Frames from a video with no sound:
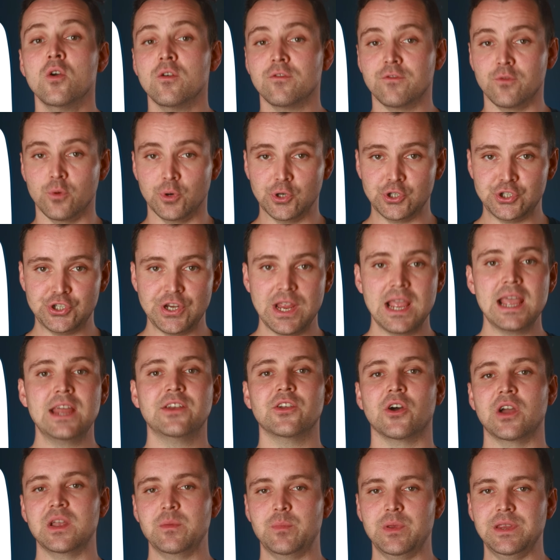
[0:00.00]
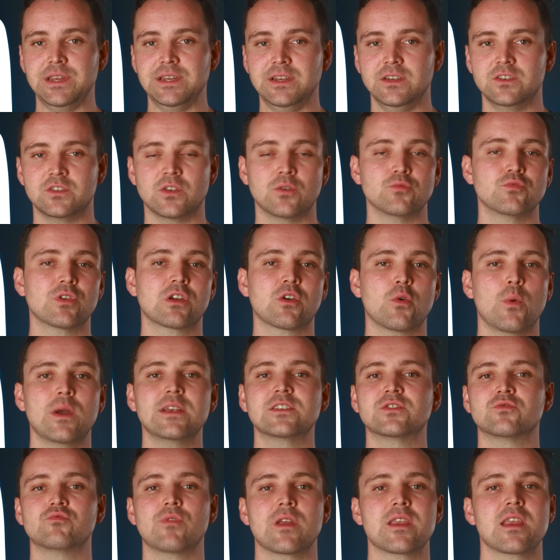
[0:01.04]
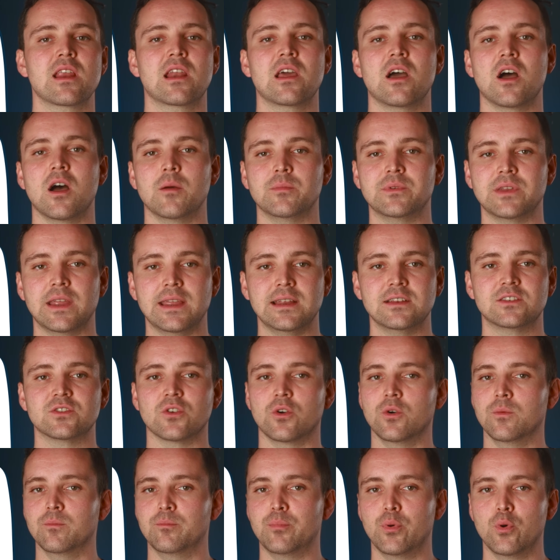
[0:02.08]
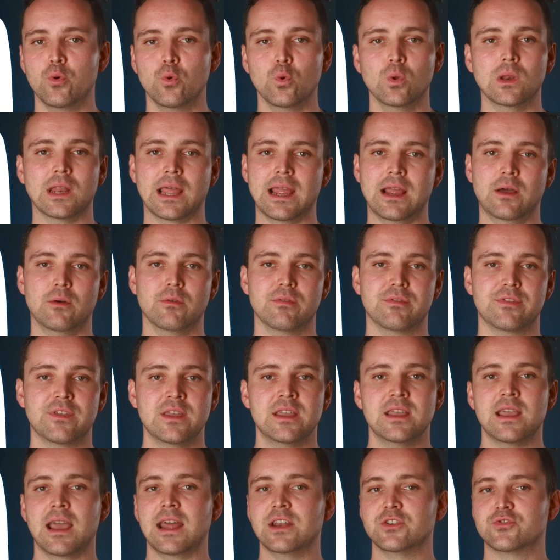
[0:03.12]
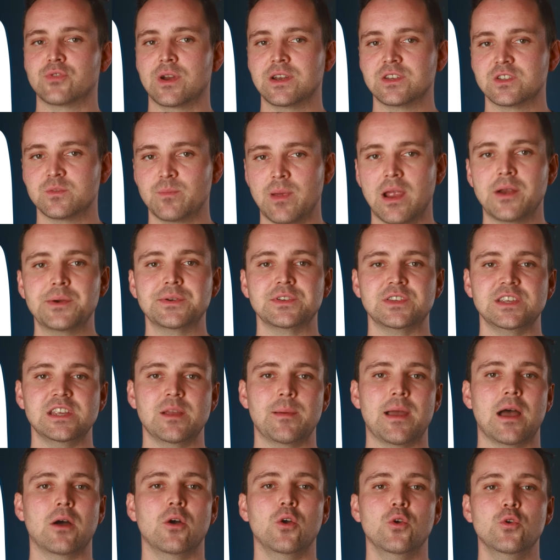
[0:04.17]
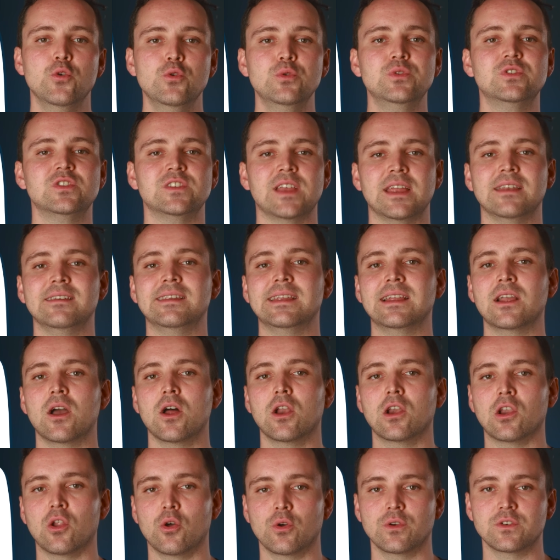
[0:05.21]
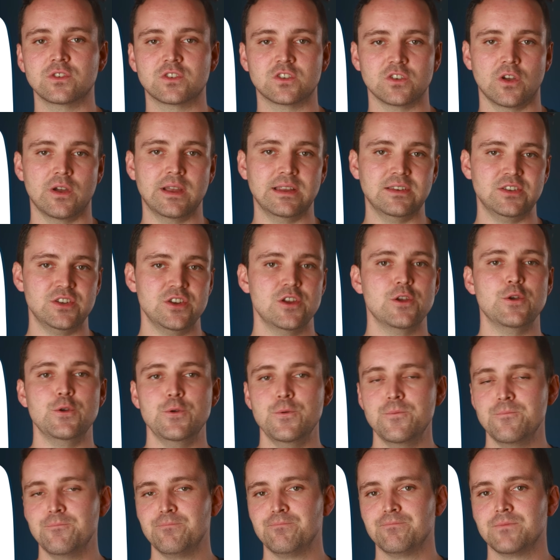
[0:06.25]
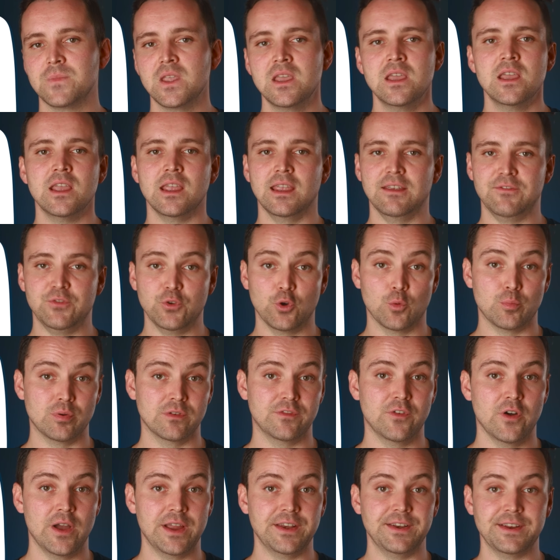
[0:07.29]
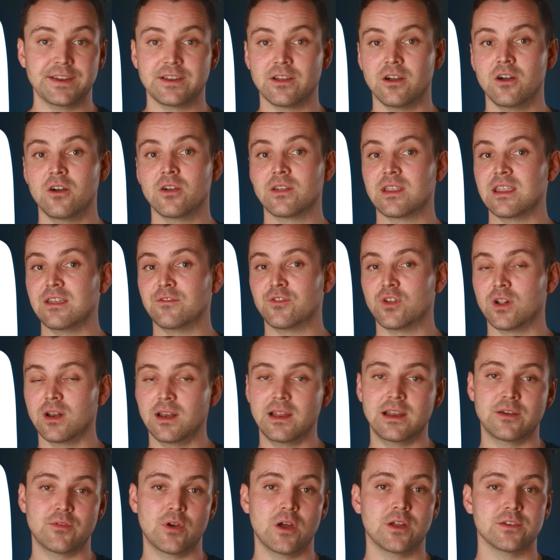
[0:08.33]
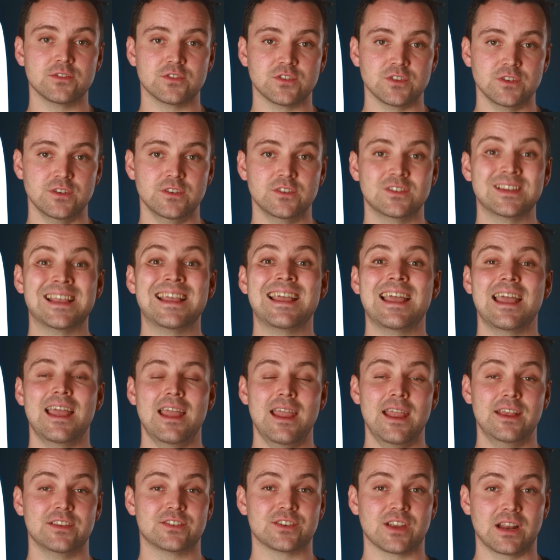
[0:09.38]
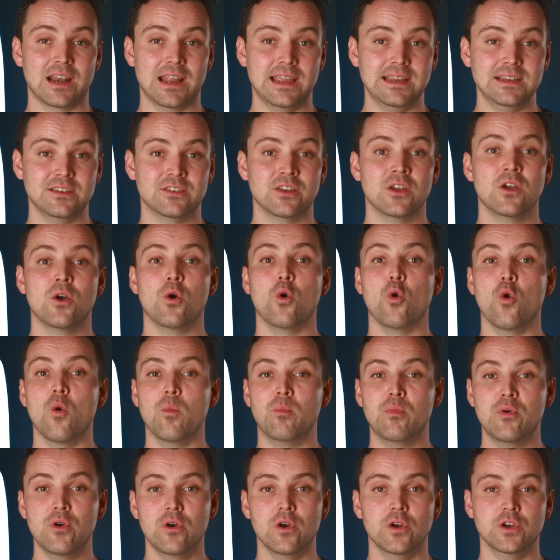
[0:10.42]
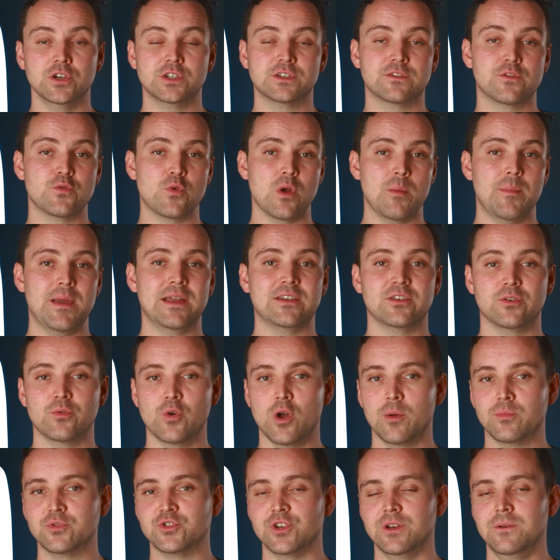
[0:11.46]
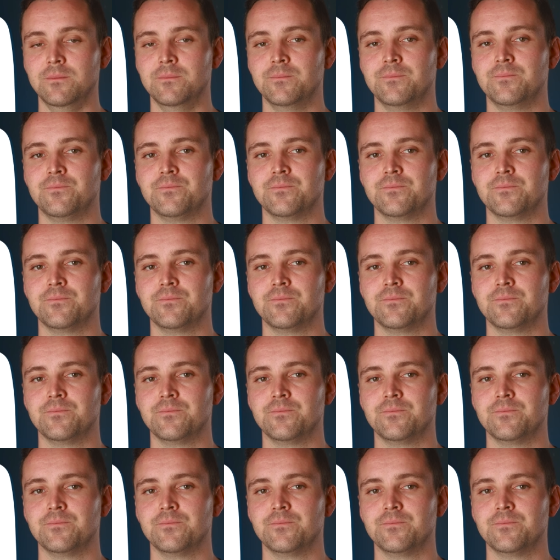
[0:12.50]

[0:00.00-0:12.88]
For shared IPs, request regular updates on pool health and transparency about who's sending alongside you. If your provider can't give clear answers, escalate or push for a better option.